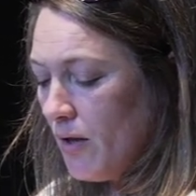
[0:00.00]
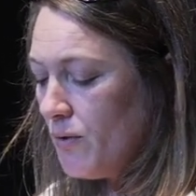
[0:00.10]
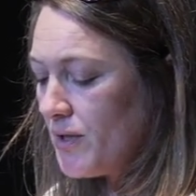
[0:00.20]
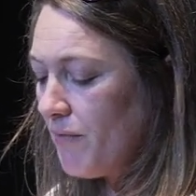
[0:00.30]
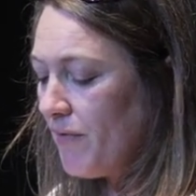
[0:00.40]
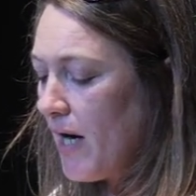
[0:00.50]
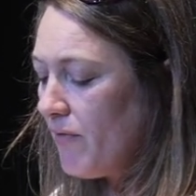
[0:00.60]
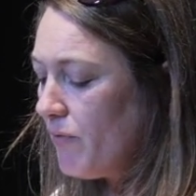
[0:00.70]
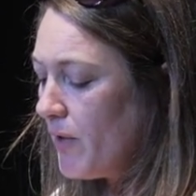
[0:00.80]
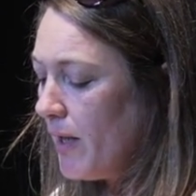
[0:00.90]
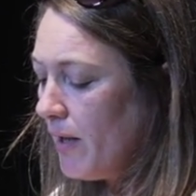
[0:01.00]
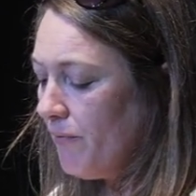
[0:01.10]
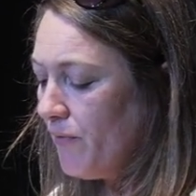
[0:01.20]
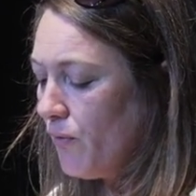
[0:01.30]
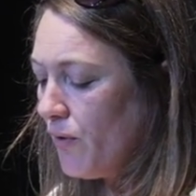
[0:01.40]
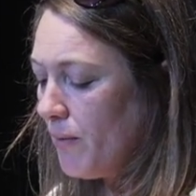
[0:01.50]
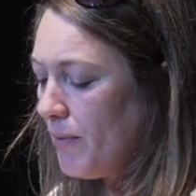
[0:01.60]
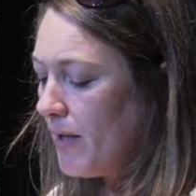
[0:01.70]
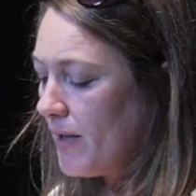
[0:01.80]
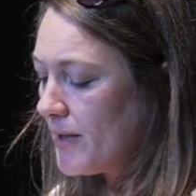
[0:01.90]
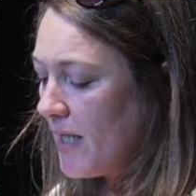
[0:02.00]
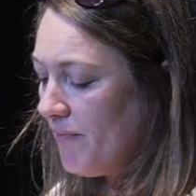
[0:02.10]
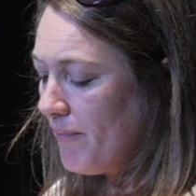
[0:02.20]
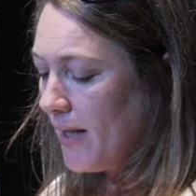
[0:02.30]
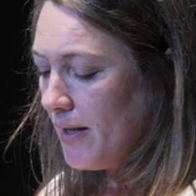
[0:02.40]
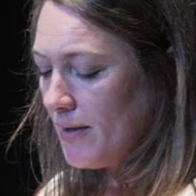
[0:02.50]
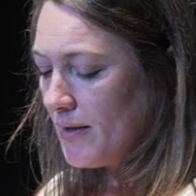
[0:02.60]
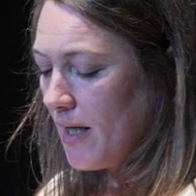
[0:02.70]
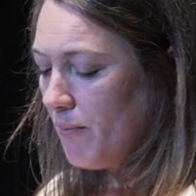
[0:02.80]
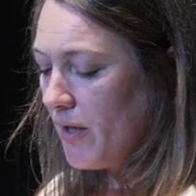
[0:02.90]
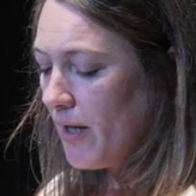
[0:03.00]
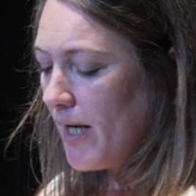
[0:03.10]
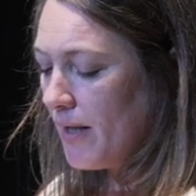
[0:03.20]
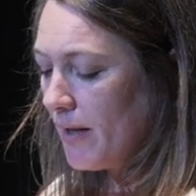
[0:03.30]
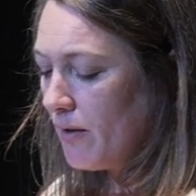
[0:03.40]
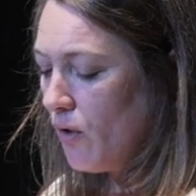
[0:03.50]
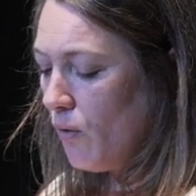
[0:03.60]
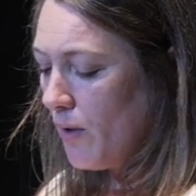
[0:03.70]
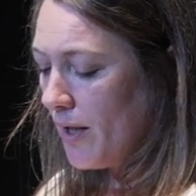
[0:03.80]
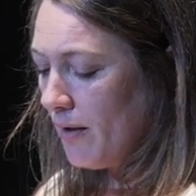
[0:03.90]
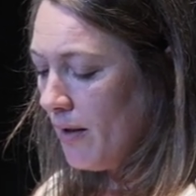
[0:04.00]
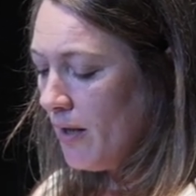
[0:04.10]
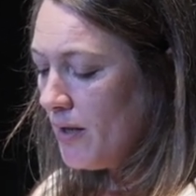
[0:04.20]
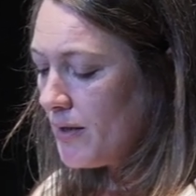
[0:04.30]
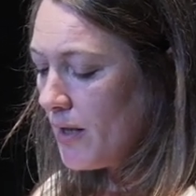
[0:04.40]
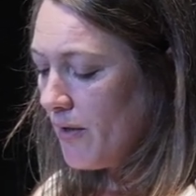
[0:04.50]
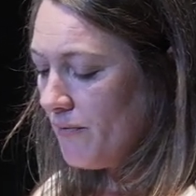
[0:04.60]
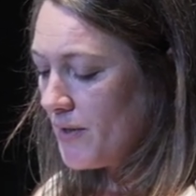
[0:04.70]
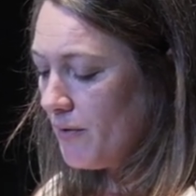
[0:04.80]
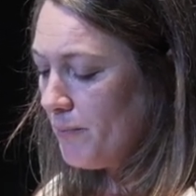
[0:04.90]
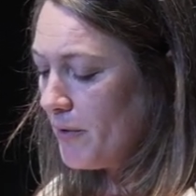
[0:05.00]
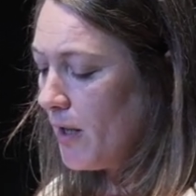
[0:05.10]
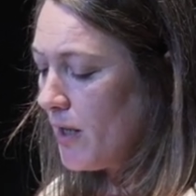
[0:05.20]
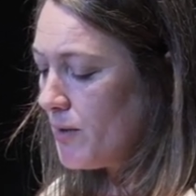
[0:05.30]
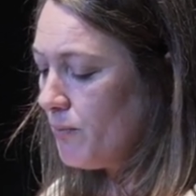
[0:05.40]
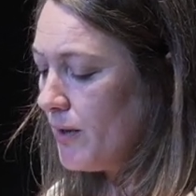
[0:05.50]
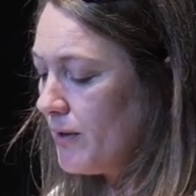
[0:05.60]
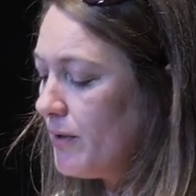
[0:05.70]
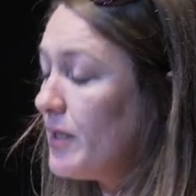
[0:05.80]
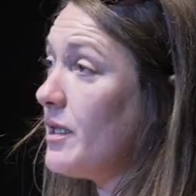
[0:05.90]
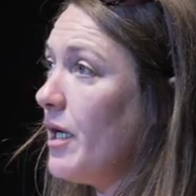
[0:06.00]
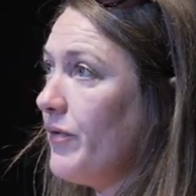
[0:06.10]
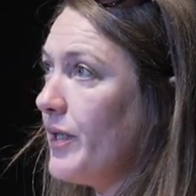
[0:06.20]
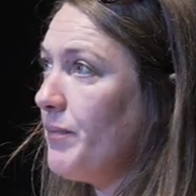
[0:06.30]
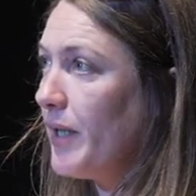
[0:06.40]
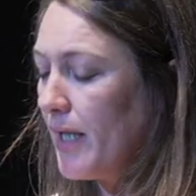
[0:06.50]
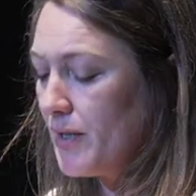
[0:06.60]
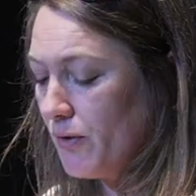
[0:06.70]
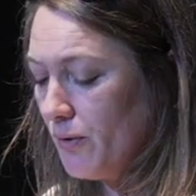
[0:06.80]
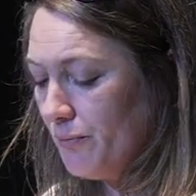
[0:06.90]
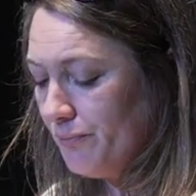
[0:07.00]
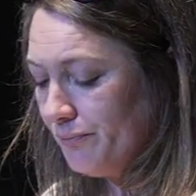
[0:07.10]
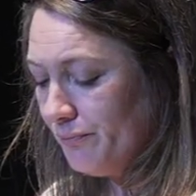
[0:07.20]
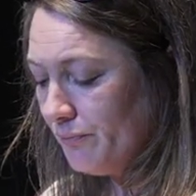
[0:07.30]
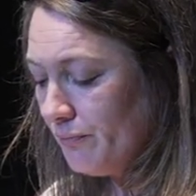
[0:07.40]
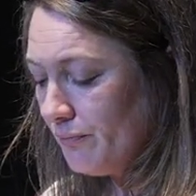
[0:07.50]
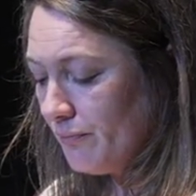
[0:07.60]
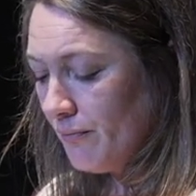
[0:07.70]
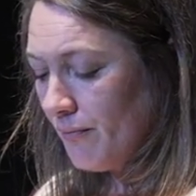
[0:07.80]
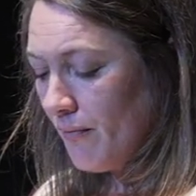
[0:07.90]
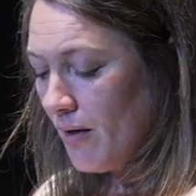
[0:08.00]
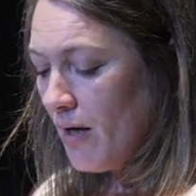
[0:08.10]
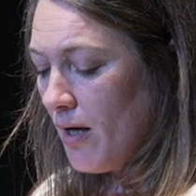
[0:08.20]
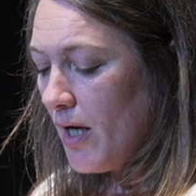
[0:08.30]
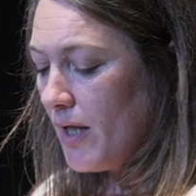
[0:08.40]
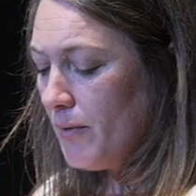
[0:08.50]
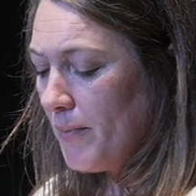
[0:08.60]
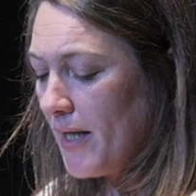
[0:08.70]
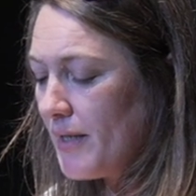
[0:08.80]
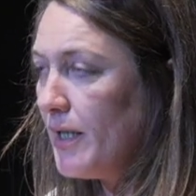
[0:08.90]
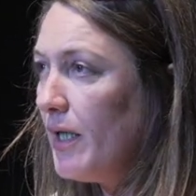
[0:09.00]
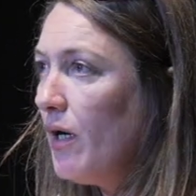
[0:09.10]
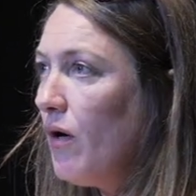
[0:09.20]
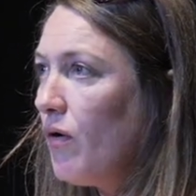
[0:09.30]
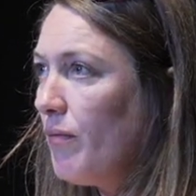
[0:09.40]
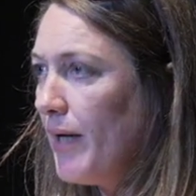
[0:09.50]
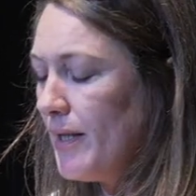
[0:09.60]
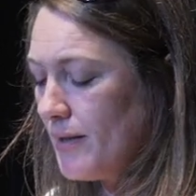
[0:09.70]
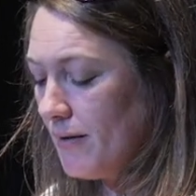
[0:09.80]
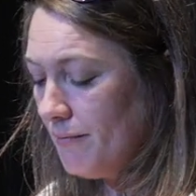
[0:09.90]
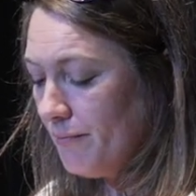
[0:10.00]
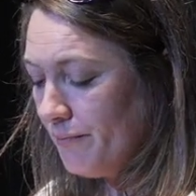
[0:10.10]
whose Safari invoke upon our Stath Malleus, and we beg that no one serves the cause will dishonour it by Getul, inhumanity or mason.